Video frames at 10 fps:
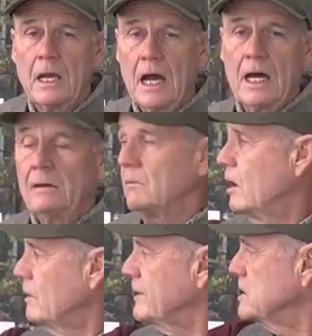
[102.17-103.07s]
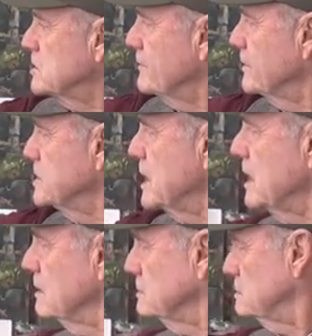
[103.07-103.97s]
Uh, all these are for
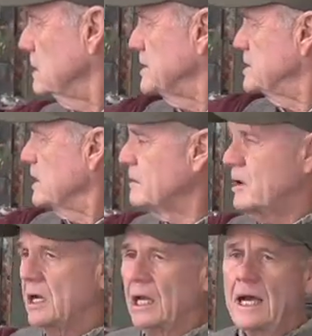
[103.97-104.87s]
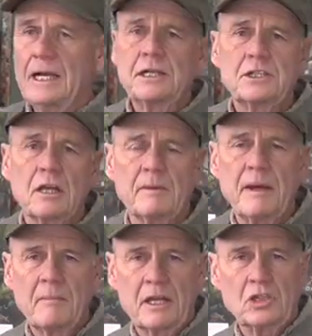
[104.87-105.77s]
sale. I sell them online, I sell them
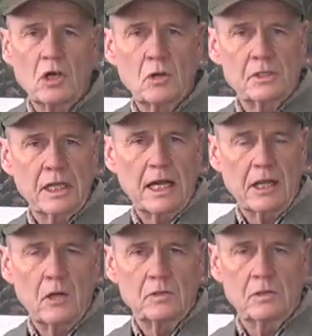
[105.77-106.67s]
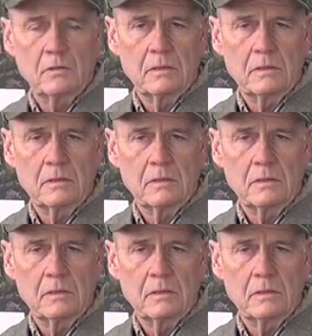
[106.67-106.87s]
at my shows that I go to,